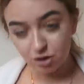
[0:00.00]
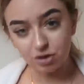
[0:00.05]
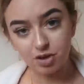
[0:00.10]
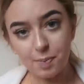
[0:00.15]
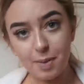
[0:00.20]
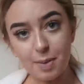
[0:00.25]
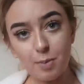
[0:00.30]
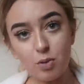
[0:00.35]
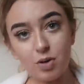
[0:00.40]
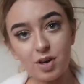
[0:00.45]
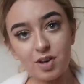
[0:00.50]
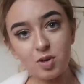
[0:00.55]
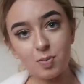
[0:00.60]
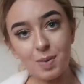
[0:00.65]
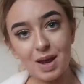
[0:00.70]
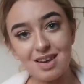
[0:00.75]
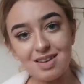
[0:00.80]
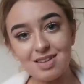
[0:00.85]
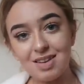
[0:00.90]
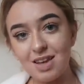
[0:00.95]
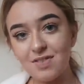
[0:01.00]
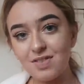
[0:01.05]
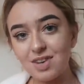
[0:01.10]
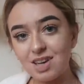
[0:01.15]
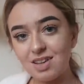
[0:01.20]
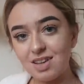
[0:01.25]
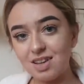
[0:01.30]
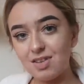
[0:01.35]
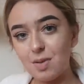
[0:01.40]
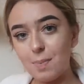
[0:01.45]
looks a bit more expensive
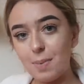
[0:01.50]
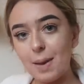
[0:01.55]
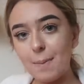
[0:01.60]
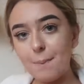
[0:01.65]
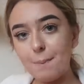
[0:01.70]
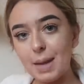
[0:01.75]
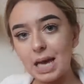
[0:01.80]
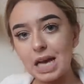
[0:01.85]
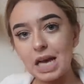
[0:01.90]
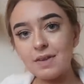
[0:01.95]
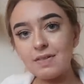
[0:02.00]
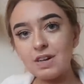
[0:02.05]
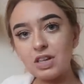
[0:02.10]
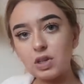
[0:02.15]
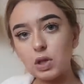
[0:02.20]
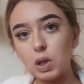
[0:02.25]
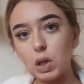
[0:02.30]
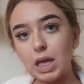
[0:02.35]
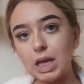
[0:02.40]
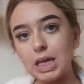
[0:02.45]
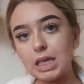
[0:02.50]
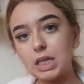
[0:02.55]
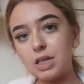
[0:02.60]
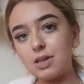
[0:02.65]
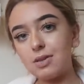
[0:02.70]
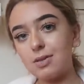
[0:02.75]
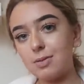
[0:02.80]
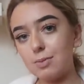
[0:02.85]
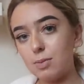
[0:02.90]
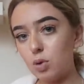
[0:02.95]
because it's a bit bigger. It's not like the
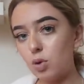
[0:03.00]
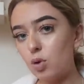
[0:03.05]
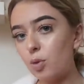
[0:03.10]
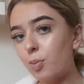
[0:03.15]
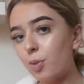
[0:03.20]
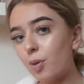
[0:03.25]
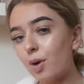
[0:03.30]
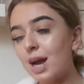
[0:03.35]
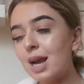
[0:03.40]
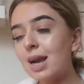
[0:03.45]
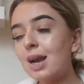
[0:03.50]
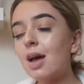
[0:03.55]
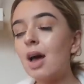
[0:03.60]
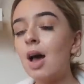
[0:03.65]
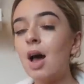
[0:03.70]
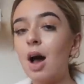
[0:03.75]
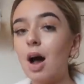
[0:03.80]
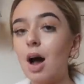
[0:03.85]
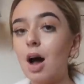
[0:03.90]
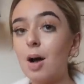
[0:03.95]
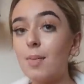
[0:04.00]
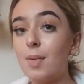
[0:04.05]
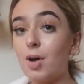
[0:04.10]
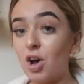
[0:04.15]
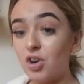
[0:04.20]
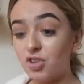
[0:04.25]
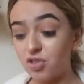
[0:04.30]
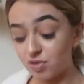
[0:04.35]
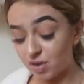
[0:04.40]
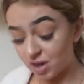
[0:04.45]
small print. Um, and
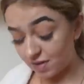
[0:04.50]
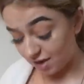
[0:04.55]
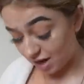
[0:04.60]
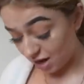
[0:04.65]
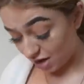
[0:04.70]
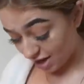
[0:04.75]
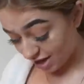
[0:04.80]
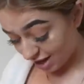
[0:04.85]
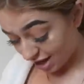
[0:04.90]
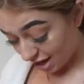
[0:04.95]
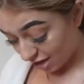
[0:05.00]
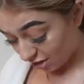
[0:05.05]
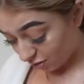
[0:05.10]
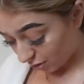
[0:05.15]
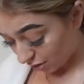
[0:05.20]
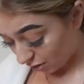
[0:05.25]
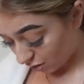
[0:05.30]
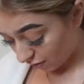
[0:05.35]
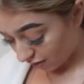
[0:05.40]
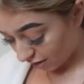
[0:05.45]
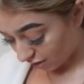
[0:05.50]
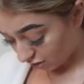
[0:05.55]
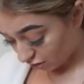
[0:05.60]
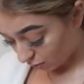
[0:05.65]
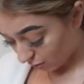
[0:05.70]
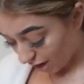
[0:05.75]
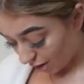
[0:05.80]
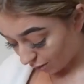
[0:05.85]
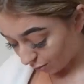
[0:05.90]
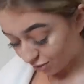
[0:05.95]
I just really, really like it. So I got this
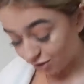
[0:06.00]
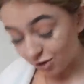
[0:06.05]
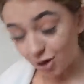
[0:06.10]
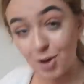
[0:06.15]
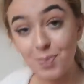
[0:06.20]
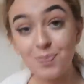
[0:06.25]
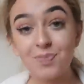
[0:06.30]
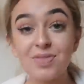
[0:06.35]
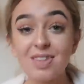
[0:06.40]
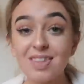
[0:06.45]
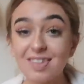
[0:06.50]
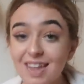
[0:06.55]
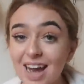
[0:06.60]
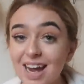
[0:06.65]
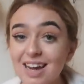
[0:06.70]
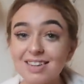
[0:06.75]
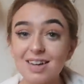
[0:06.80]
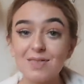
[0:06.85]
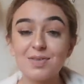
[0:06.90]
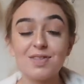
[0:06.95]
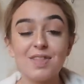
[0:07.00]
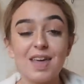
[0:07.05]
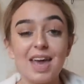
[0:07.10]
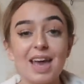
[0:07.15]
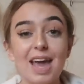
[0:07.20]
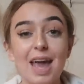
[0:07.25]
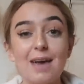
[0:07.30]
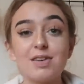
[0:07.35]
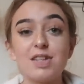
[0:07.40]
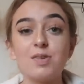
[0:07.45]
as well. So that is
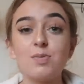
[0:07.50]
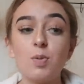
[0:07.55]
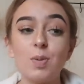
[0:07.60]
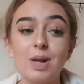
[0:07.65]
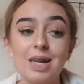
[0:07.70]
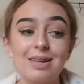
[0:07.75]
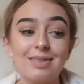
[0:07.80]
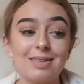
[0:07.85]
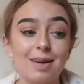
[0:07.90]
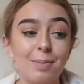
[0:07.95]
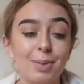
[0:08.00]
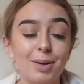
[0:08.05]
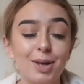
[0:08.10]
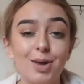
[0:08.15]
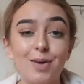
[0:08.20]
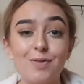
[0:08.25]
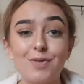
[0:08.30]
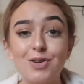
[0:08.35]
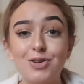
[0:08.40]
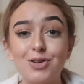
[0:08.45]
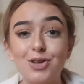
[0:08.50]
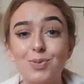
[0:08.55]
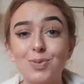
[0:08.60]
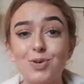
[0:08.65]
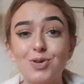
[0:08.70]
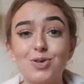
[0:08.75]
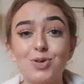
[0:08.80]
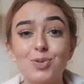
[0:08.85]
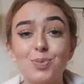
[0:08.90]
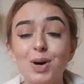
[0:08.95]
everything. Everything will be linked down below if you do
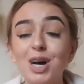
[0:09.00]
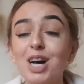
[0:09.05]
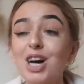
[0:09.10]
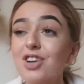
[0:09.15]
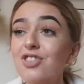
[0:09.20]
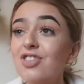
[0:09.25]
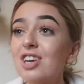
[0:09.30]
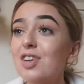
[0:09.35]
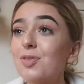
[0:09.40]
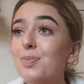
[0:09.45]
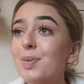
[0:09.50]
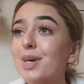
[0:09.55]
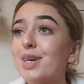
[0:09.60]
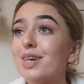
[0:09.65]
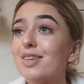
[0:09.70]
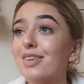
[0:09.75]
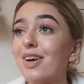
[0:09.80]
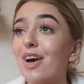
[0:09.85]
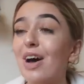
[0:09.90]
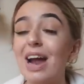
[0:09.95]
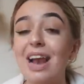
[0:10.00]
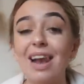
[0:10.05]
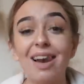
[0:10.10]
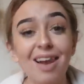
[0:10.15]
want to purchase because I